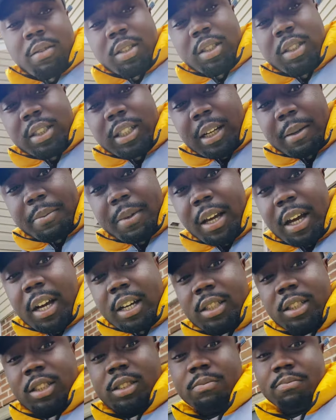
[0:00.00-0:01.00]
What's up,
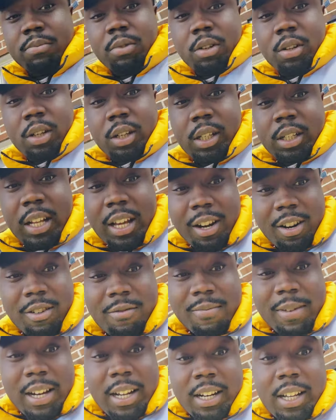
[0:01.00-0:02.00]
y'all? It's your boy Nate
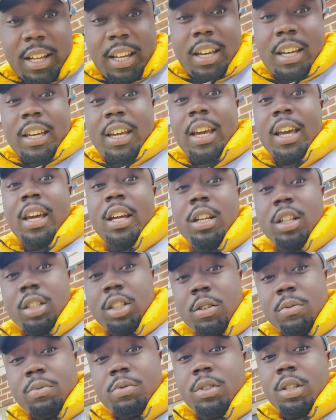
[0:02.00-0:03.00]
Almighty, aka the
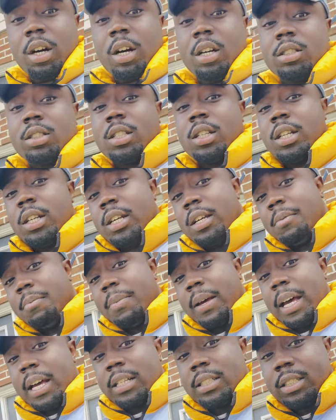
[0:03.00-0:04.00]
Global Dark Skin
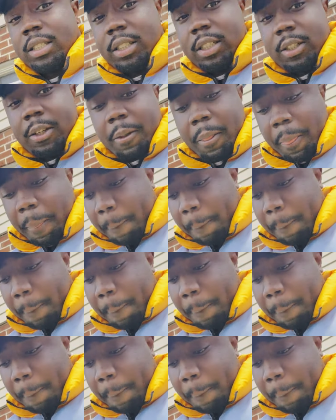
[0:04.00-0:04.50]
Ambassador.